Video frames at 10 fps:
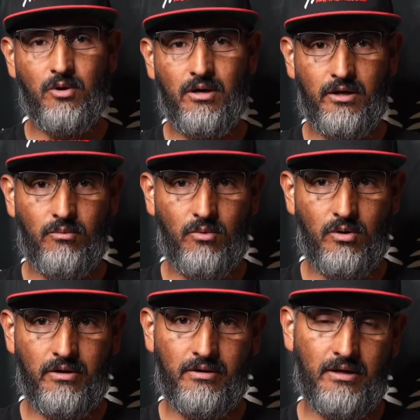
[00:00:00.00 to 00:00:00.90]
a little
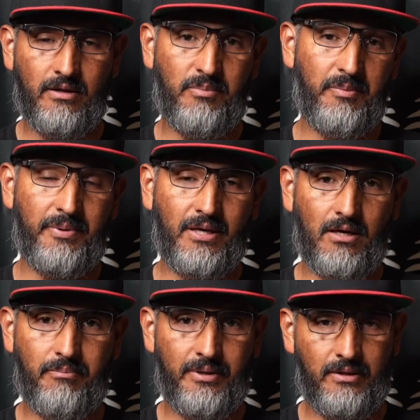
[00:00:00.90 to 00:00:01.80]
more on the bib
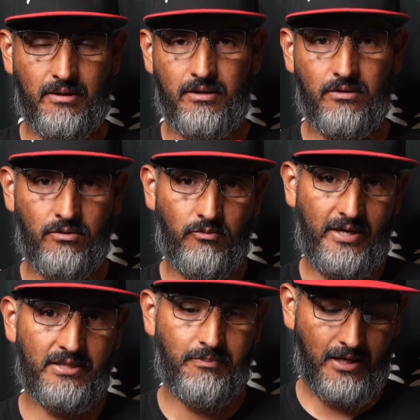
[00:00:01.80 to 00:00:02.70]
pickup and your
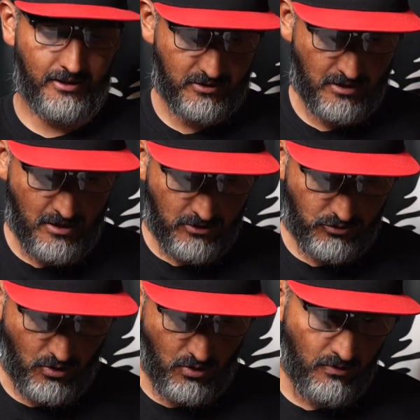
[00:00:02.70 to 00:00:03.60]
race package.
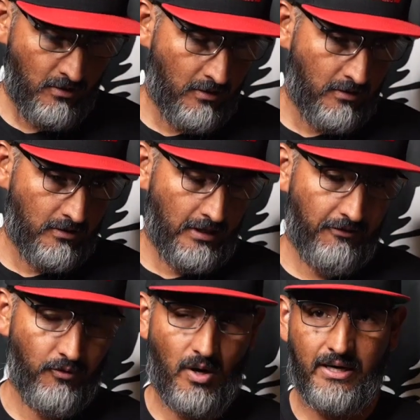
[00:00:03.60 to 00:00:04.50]
So
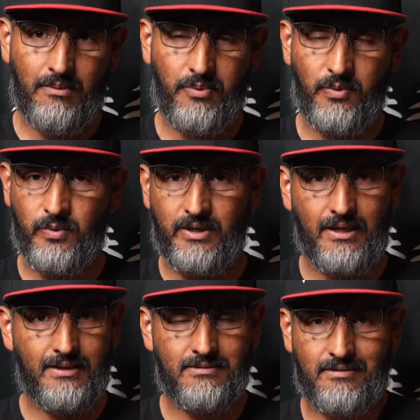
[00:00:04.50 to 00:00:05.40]
if you are camping with
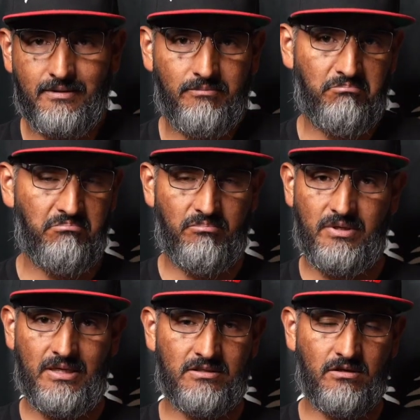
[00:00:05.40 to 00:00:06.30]
us, then
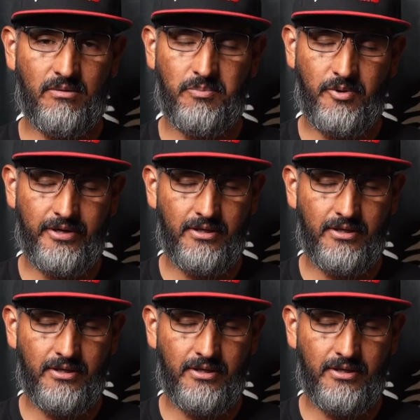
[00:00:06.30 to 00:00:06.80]
that's gonna be pretty